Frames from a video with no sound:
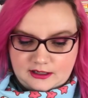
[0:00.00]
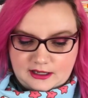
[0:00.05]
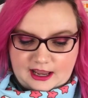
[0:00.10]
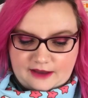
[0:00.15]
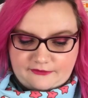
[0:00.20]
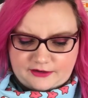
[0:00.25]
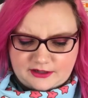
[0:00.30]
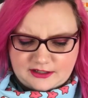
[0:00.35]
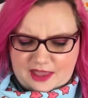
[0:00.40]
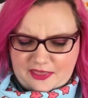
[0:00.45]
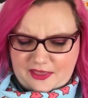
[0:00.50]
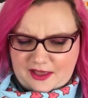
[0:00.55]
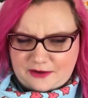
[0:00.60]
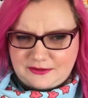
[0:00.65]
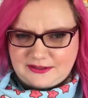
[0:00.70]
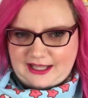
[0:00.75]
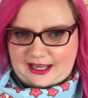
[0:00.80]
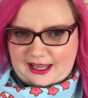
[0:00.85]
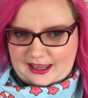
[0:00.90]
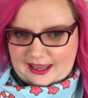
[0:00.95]
At first I thought it
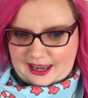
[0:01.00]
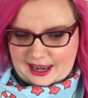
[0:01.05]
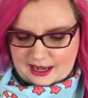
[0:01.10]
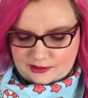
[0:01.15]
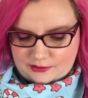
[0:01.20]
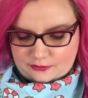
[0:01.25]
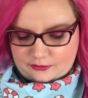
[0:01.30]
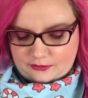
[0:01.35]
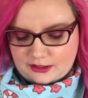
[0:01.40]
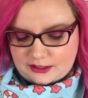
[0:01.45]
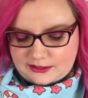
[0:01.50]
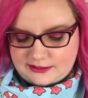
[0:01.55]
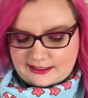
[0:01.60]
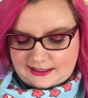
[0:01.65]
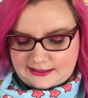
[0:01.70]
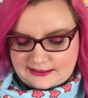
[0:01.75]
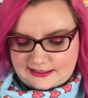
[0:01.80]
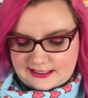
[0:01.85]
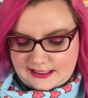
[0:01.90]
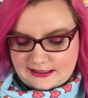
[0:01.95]
was like a candle. It looks
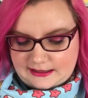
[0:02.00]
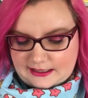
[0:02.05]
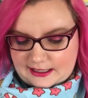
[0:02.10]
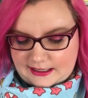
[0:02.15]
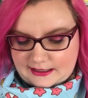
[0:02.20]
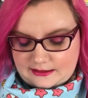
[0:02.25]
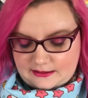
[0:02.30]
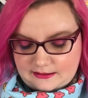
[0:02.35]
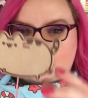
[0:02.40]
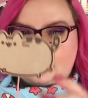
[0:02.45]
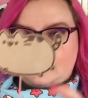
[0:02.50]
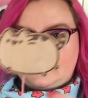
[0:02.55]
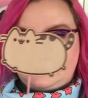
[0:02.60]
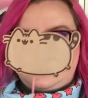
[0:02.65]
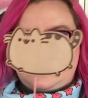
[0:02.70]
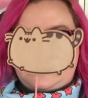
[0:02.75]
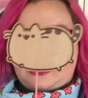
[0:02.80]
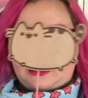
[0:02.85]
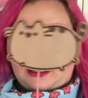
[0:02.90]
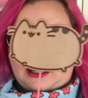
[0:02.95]
like a tea light. This is
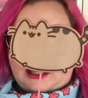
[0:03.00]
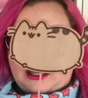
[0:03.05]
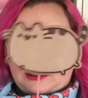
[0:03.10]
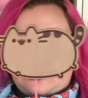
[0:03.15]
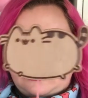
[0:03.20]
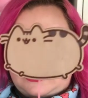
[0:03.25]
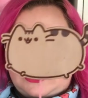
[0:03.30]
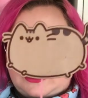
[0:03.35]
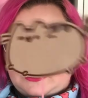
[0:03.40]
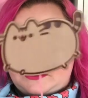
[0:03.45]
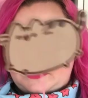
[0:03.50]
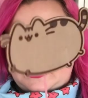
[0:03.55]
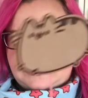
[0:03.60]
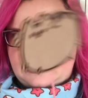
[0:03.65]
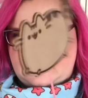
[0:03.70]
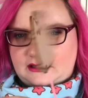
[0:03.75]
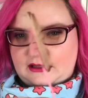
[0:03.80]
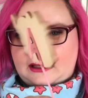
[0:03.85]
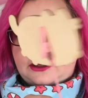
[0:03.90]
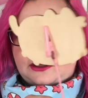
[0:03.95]
really cute. So it's
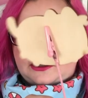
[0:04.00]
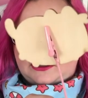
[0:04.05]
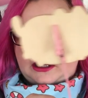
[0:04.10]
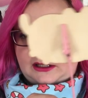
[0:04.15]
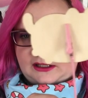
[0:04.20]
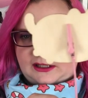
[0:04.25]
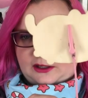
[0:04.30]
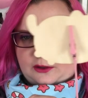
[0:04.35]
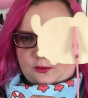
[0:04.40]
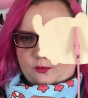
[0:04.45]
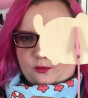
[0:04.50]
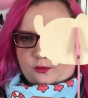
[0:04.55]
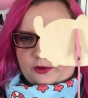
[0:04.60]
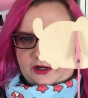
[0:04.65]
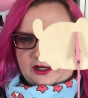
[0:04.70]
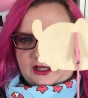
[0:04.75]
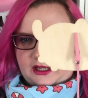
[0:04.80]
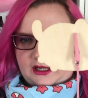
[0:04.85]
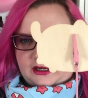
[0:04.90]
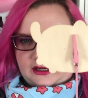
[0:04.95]
basically just a little
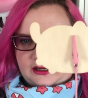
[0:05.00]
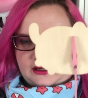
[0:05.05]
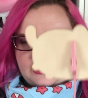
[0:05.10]
wooden